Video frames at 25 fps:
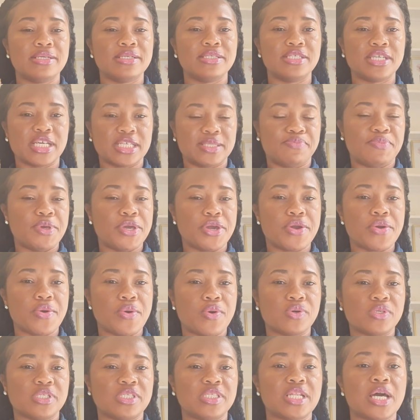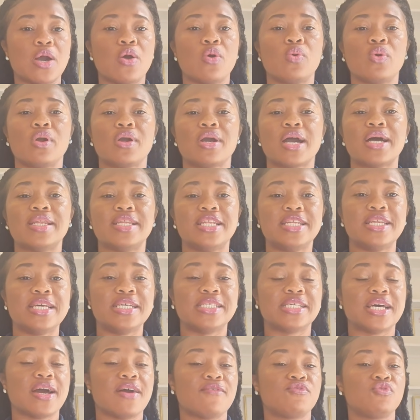just because now
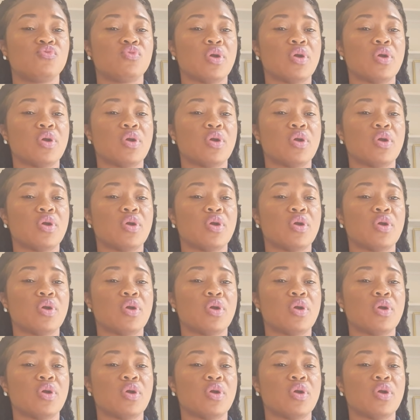candidates have